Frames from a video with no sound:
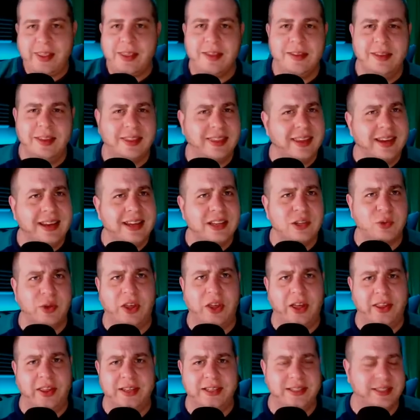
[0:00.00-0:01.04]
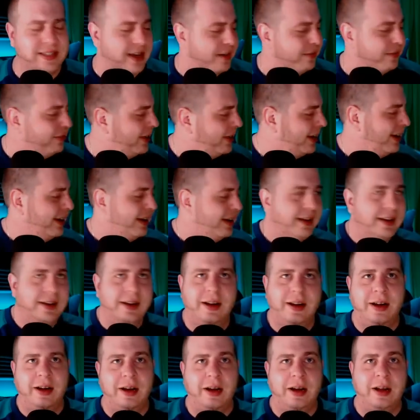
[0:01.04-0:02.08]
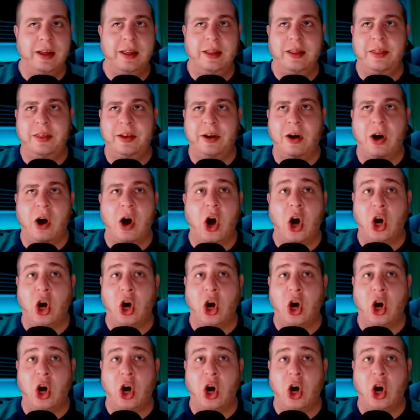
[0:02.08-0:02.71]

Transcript: The thing is with all this stuff, there